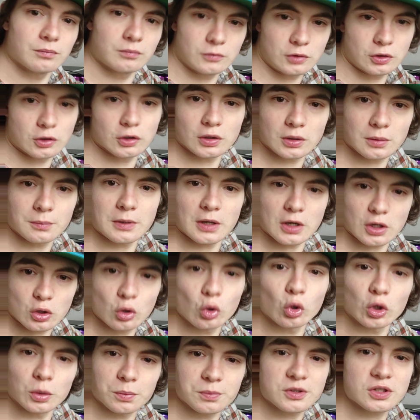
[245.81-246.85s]
You're gonna be a
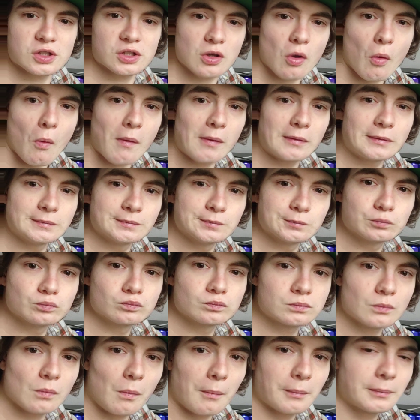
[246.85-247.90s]
corpse.
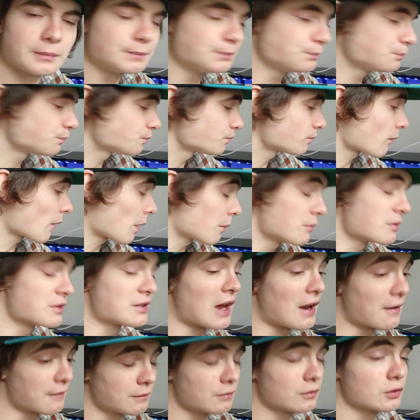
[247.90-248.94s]

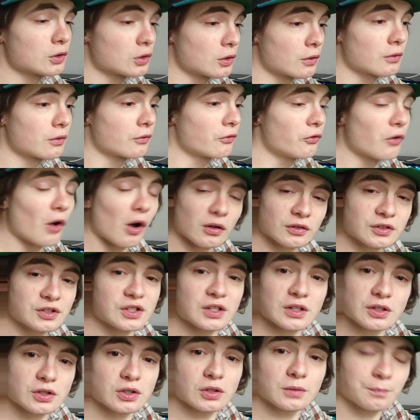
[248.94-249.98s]
That falls
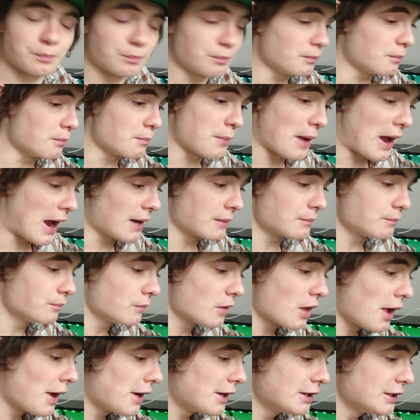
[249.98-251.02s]
into bad
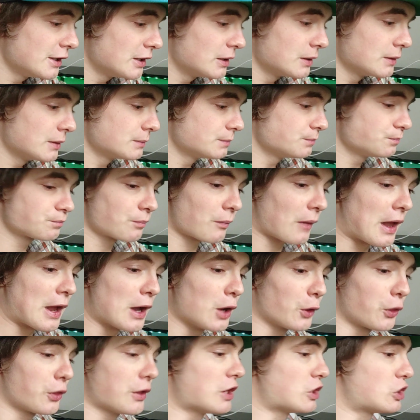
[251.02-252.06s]

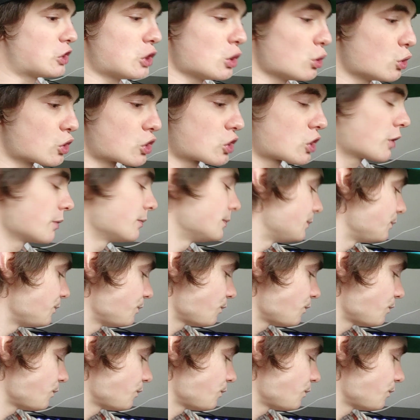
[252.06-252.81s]
health issues.